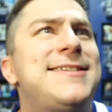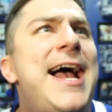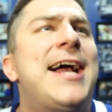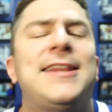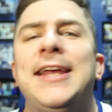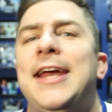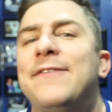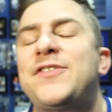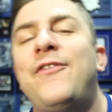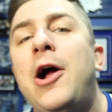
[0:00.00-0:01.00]
Exactly!
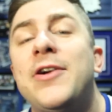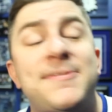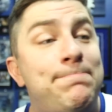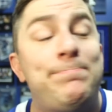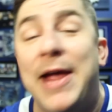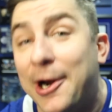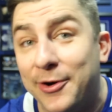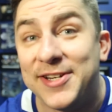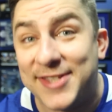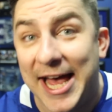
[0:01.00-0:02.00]
If Tavares
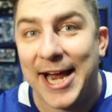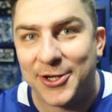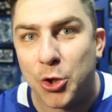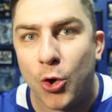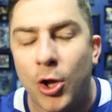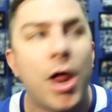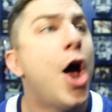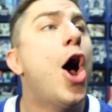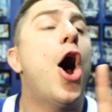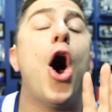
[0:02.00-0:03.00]
buries that goal,
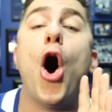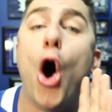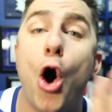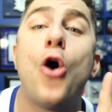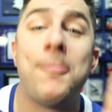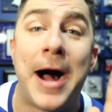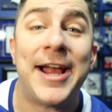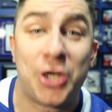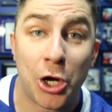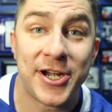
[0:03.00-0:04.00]
Oh
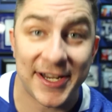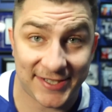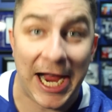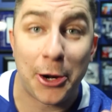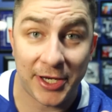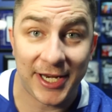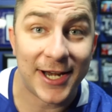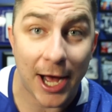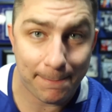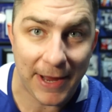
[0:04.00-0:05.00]
my goodness, how did
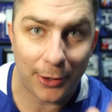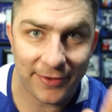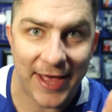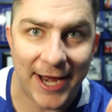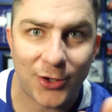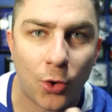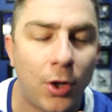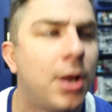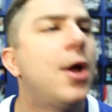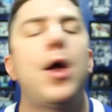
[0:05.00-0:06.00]
he not bury that
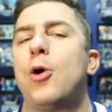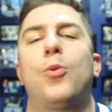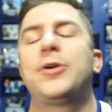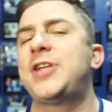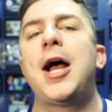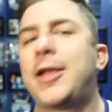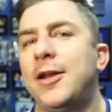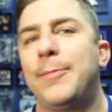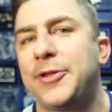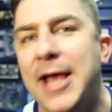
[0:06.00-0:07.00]
goal? We're
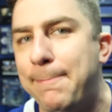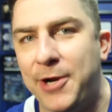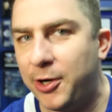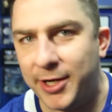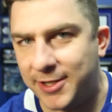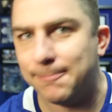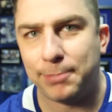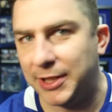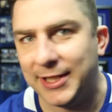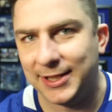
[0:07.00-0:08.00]
talking about that period
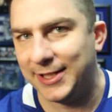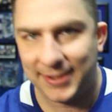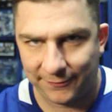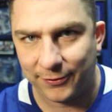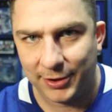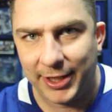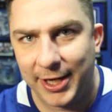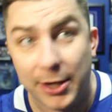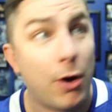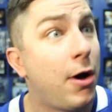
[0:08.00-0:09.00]
completely
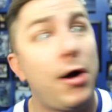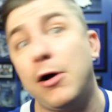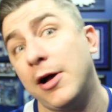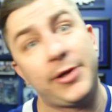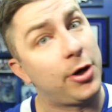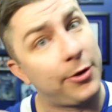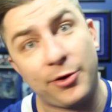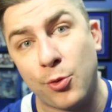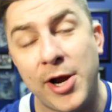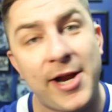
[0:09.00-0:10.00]
differently. And oh, you know,
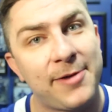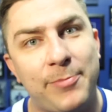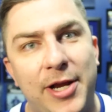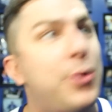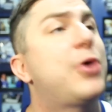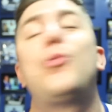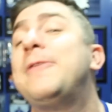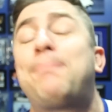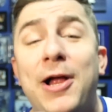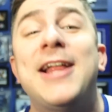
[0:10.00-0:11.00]
they're winning, but
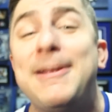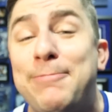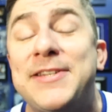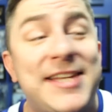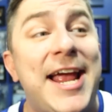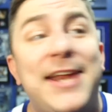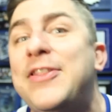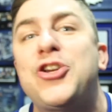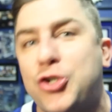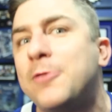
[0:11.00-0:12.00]
we'd probably be
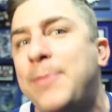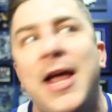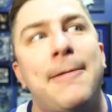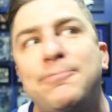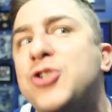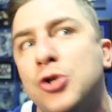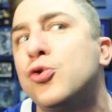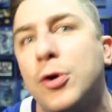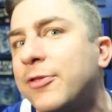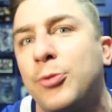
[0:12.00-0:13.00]
saying they should be up
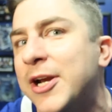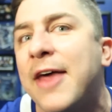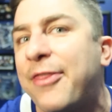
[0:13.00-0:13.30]
2 or 3